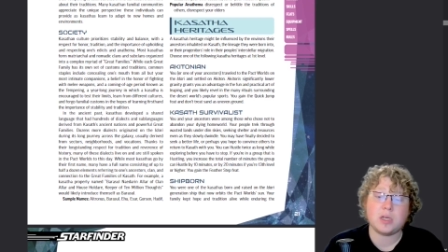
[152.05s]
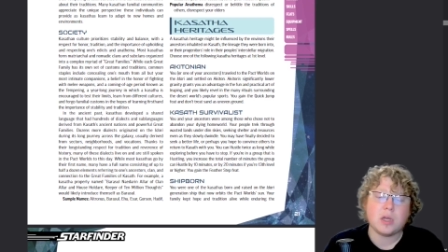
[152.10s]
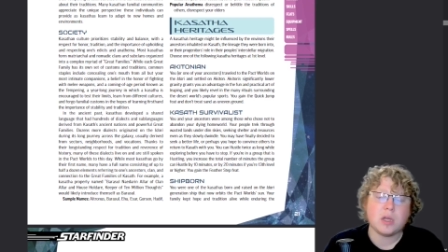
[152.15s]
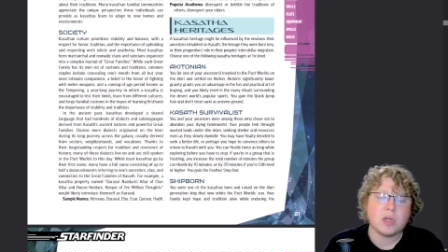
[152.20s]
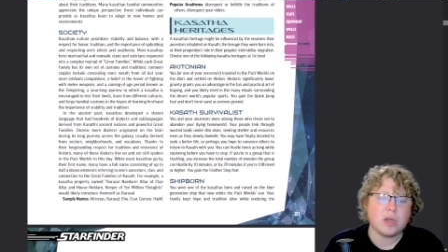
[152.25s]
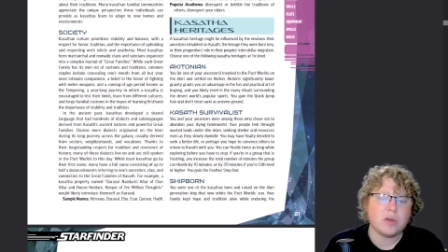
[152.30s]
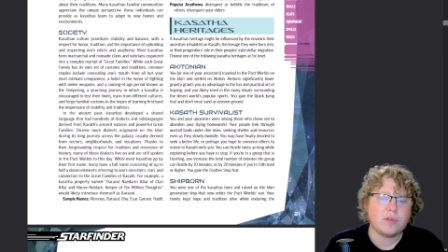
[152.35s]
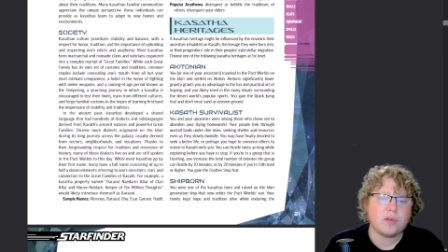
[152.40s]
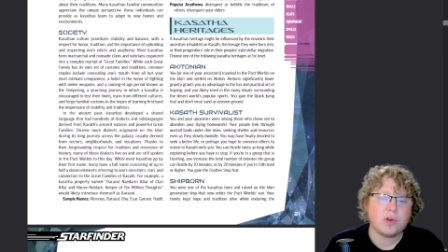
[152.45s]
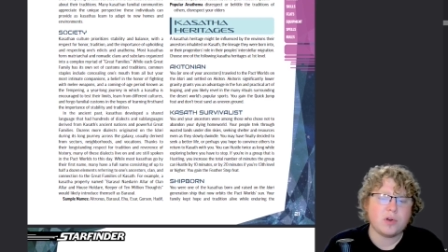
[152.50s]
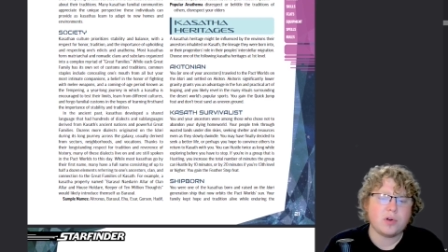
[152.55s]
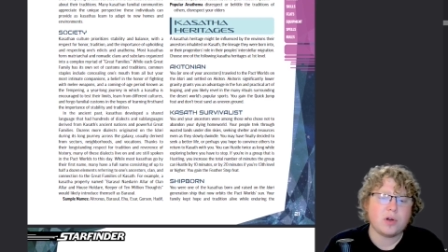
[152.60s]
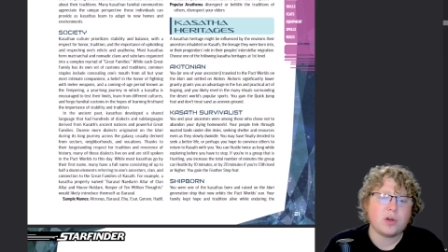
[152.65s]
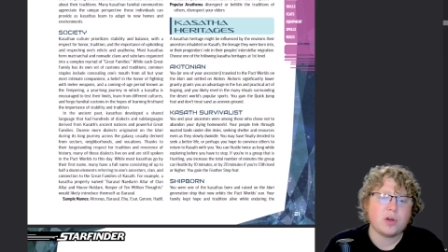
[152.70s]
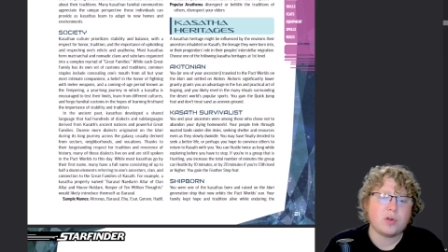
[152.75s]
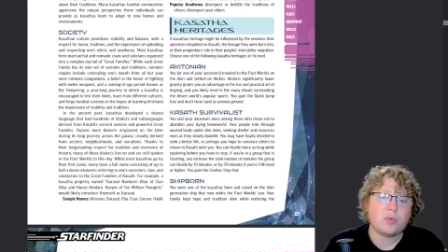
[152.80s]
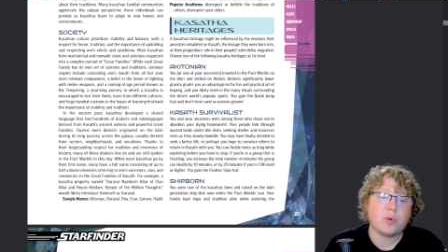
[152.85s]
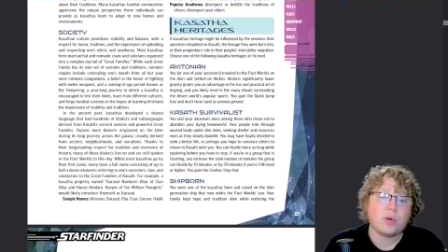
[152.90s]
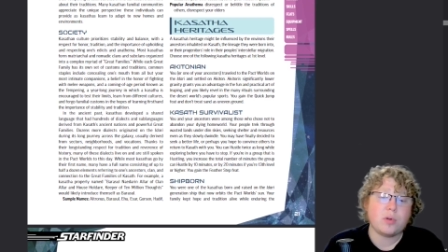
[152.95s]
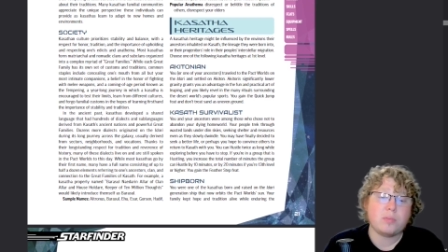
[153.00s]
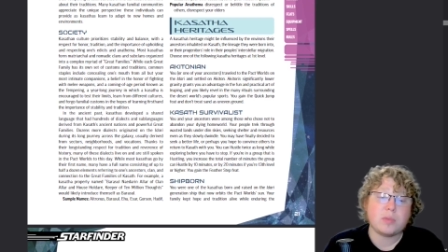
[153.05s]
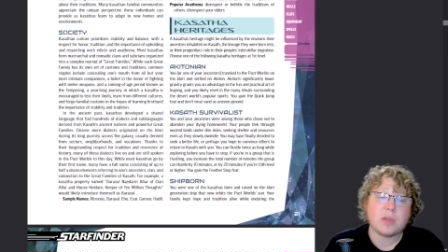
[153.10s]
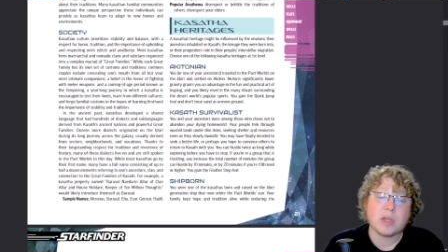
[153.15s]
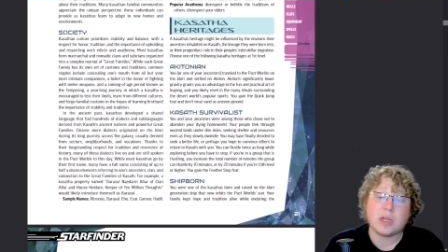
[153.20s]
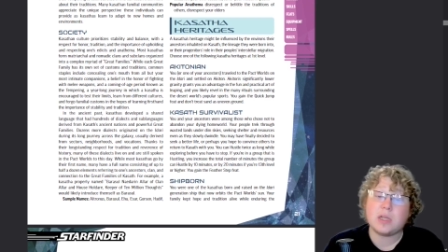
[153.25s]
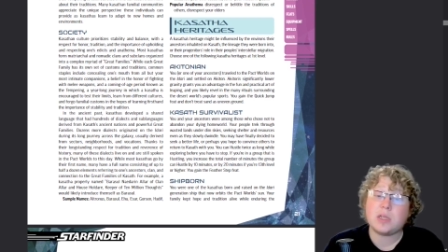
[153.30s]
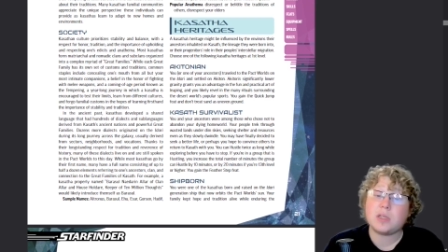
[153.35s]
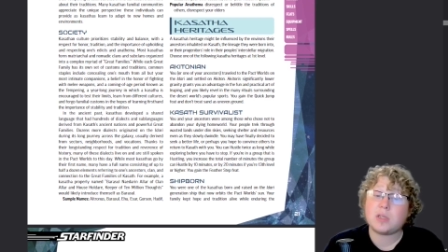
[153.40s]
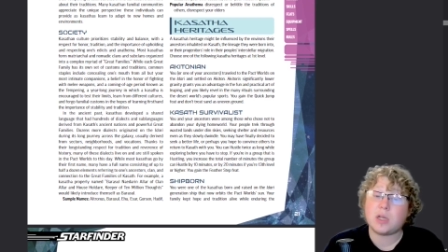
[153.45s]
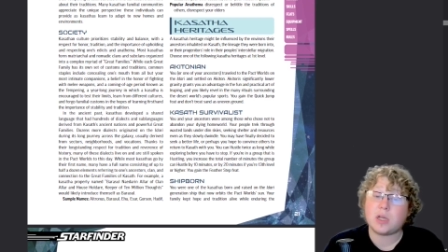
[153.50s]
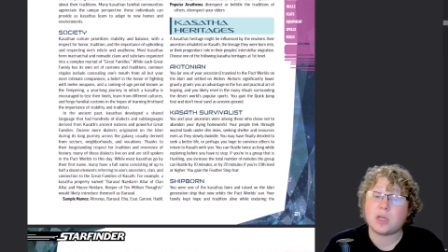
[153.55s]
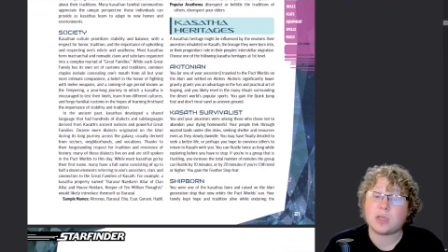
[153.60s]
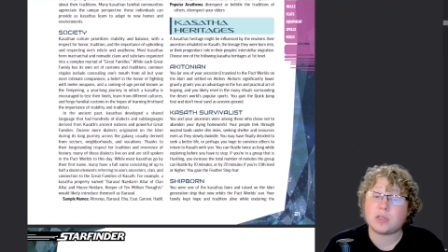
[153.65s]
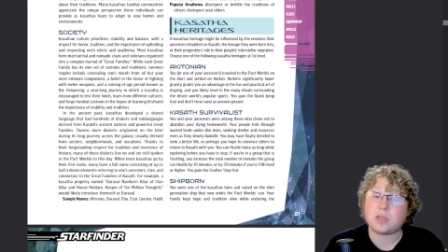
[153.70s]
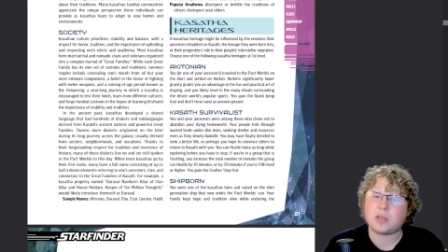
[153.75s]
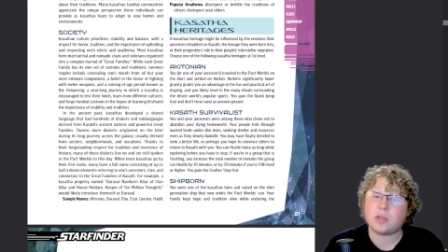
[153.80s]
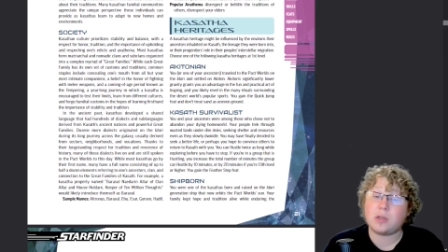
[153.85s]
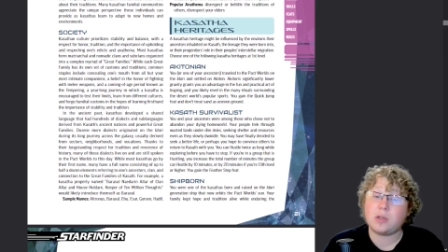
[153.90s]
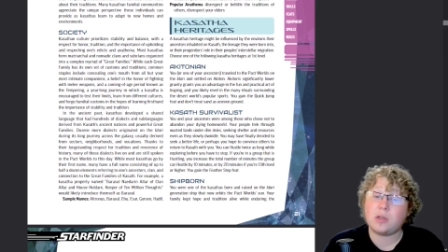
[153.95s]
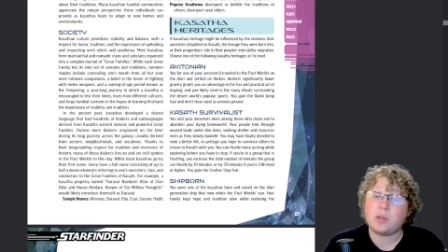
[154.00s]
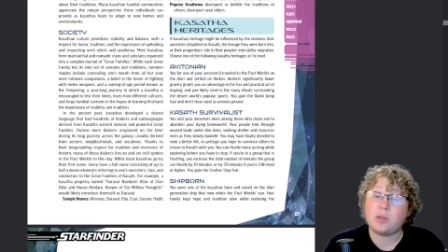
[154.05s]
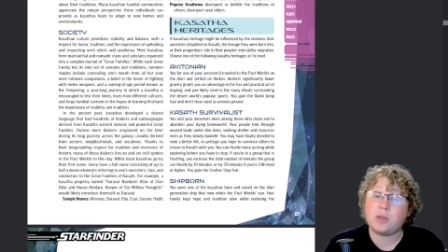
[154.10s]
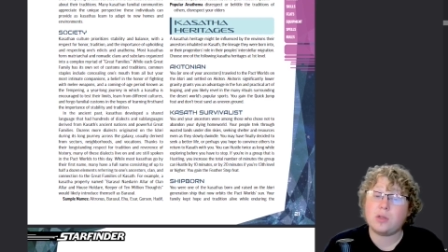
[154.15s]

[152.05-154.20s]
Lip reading: If you're in a group that is hustling,